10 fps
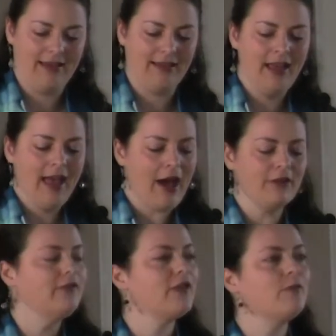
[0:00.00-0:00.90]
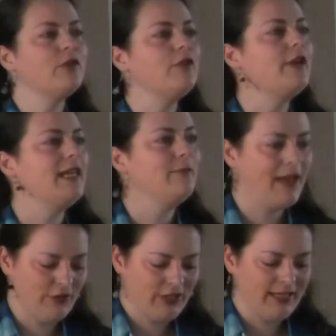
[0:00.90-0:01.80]
and out of the blue he
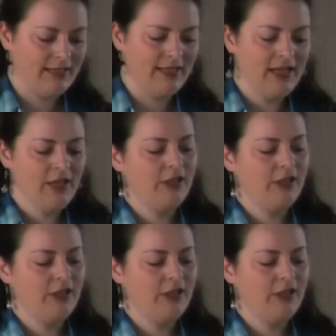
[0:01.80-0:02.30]
mentioned,